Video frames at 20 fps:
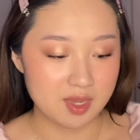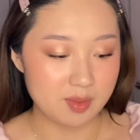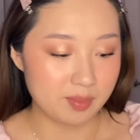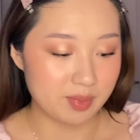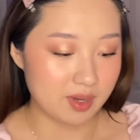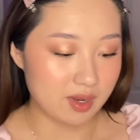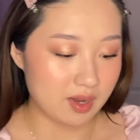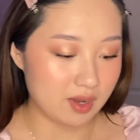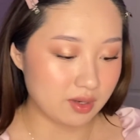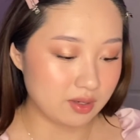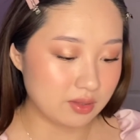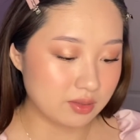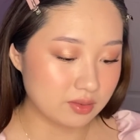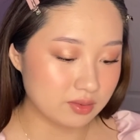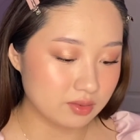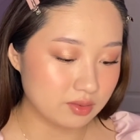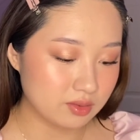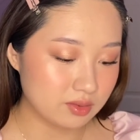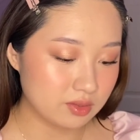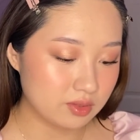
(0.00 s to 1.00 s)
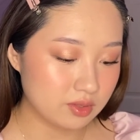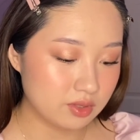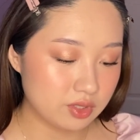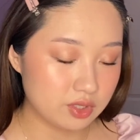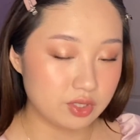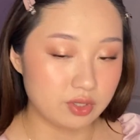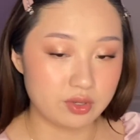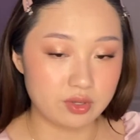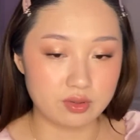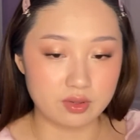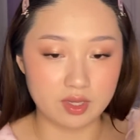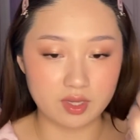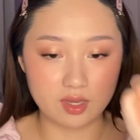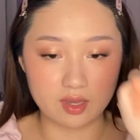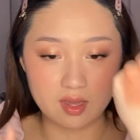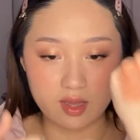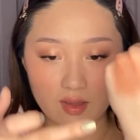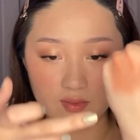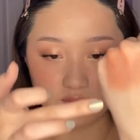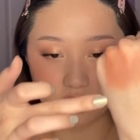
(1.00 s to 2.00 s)
but I'll show you like a
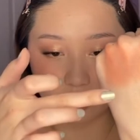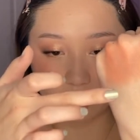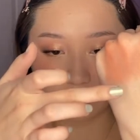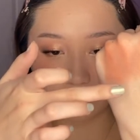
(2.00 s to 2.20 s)
heavier